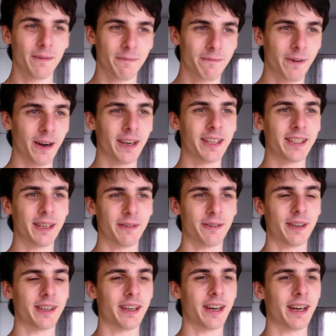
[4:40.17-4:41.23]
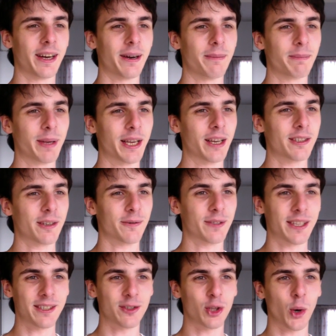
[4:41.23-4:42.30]
fairly different because of
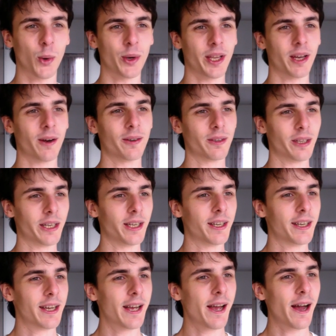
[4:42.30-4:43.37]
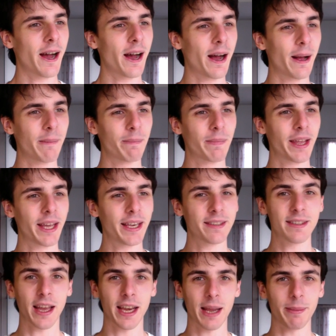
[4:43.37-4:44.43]
this toning only. It is
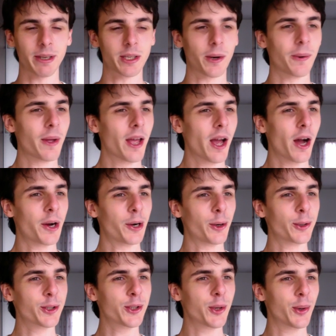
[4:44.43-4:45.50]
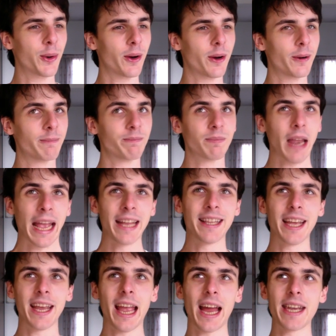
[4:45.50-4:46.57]
dynamic though. Also,
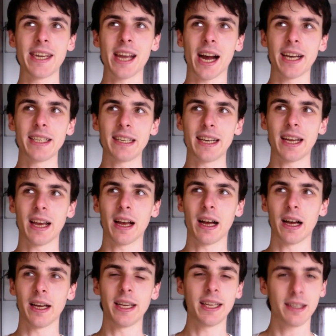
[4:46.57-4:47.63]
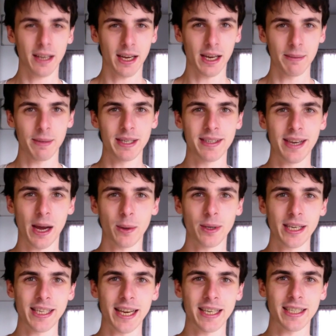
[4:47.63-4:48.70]
day and night in the game is now
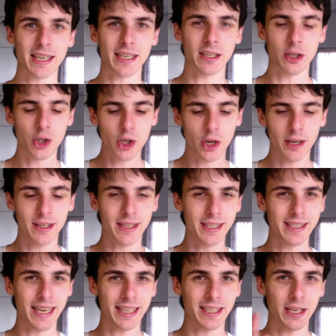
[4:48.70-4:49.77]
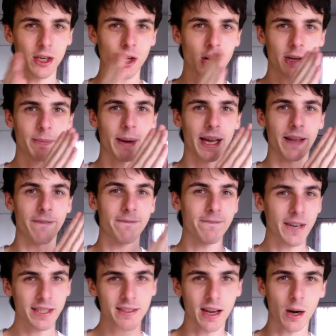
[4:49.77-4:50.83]
detected not by a
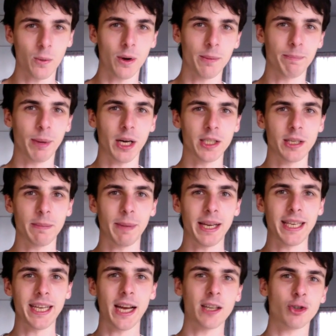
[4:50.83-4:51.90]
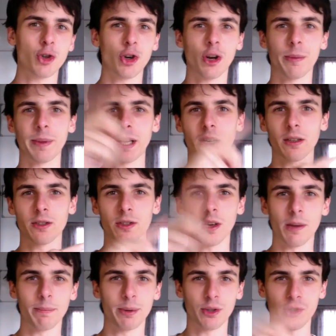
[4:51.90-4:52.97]
fixed hour but by the astronomical
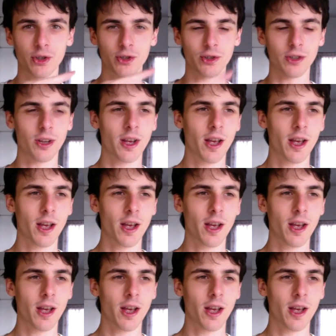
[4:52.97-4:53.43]
sun position,